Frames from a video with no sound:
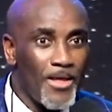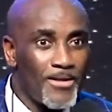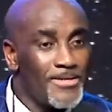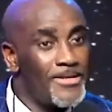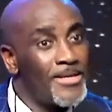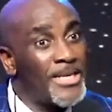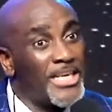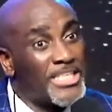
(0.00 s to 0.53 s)

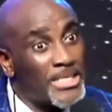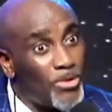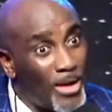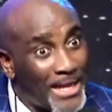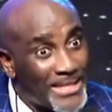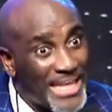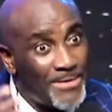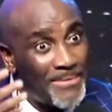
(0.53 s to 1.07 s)
This is what I
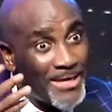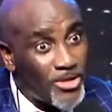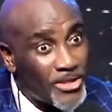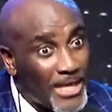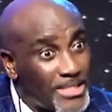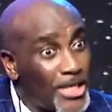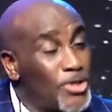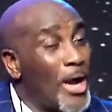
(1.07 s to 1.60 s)
tell in my church. I
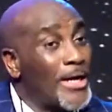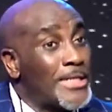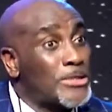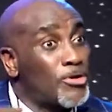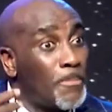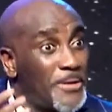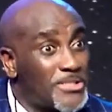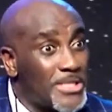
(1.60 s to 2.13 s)
say, you are, that's your
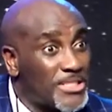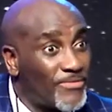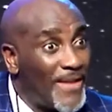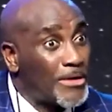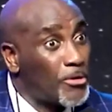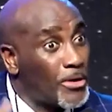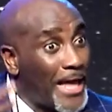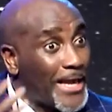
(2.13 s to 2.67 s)
business. But I
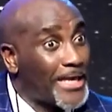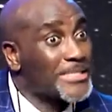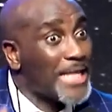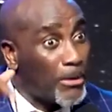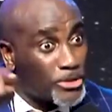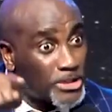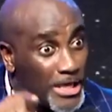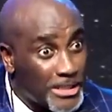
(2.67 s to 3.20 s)
don't like it, I will
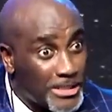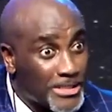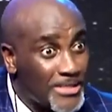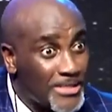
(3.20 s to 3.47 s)
say it.